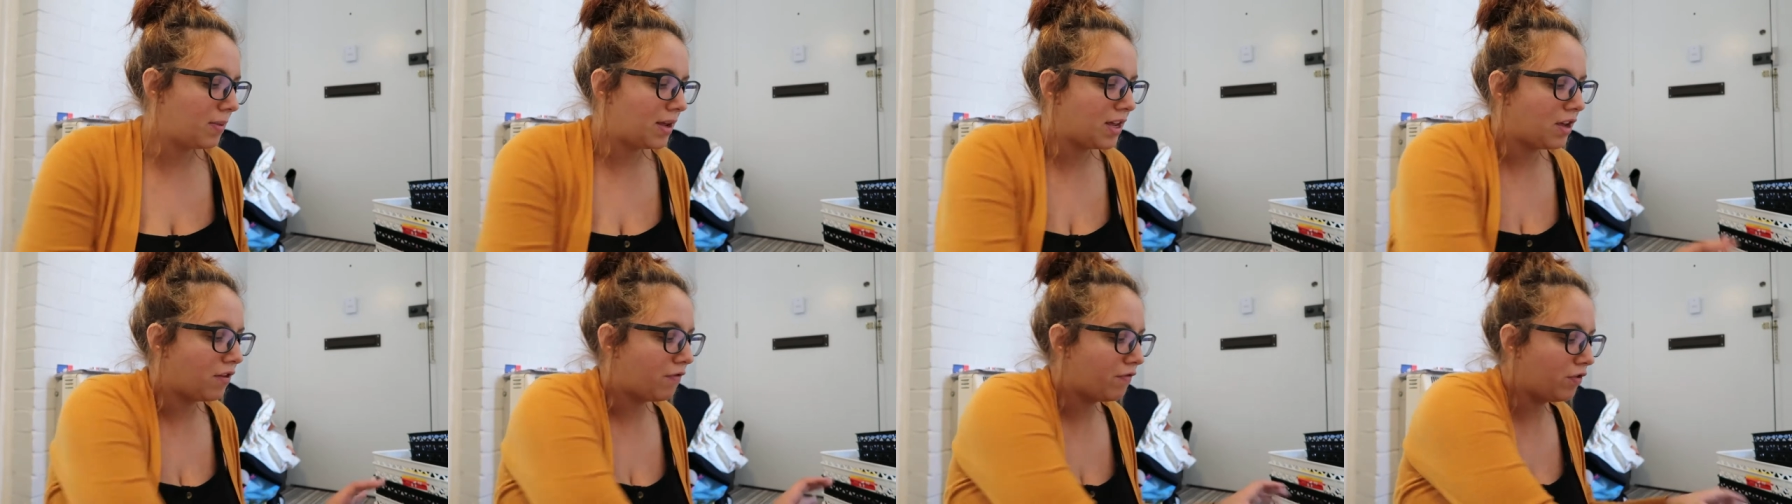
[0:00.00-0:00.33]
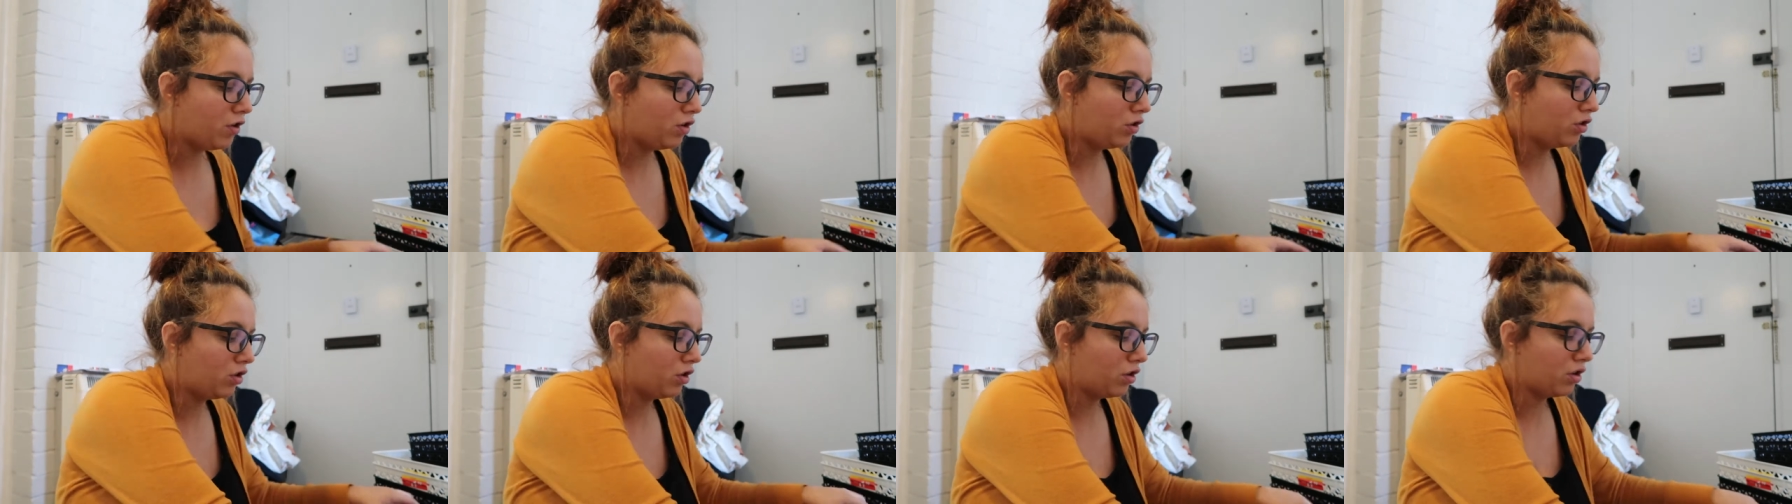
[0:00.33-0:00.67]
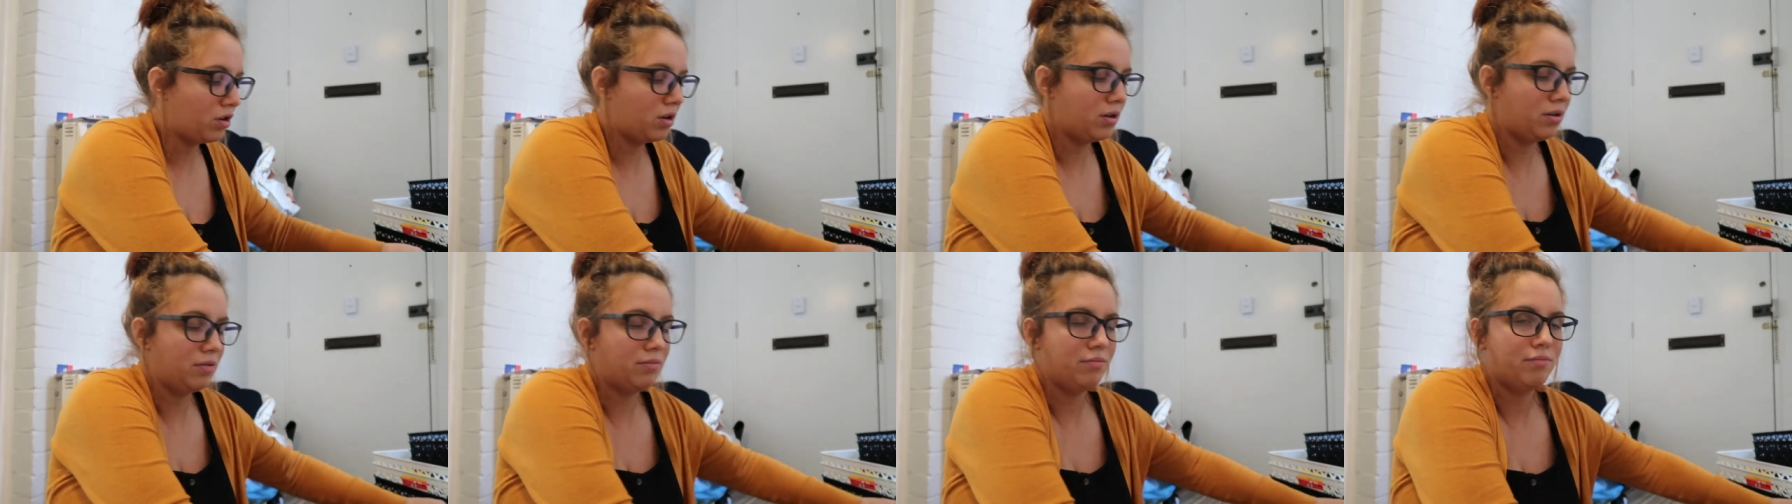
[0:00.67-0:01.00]
make your food look
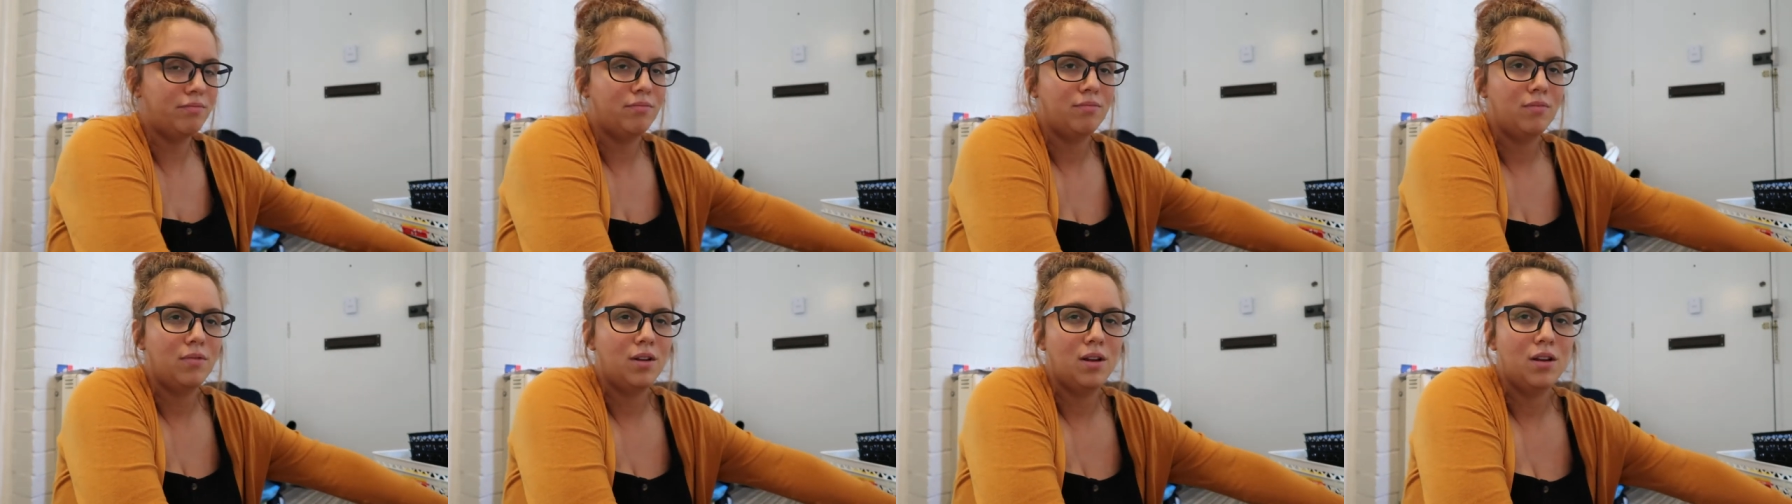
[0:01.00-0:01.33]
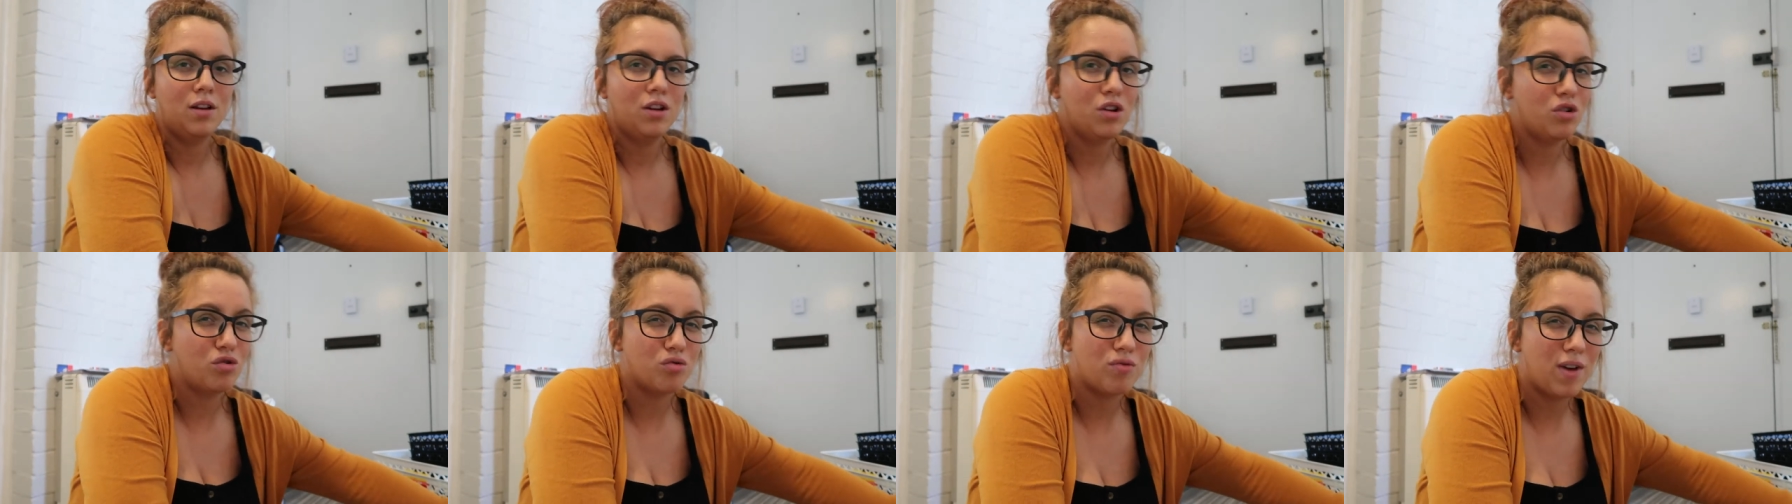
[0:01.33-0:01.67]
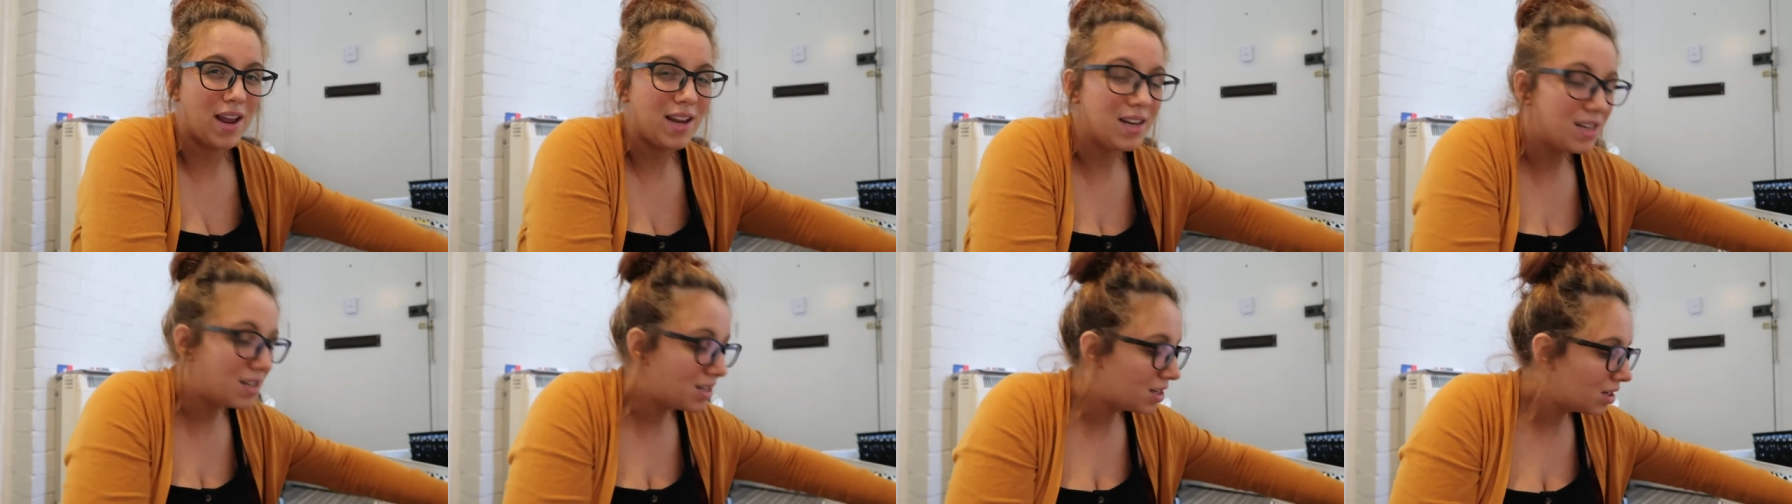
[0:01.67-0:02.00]

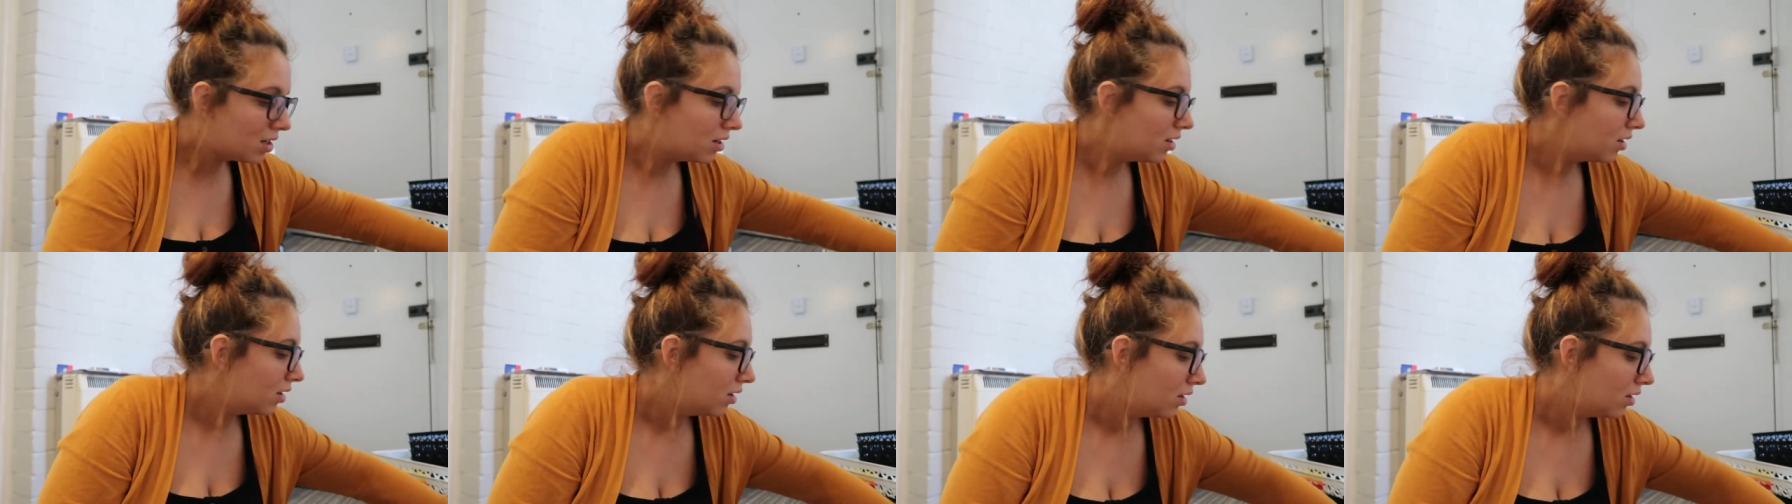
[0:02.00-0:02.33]
great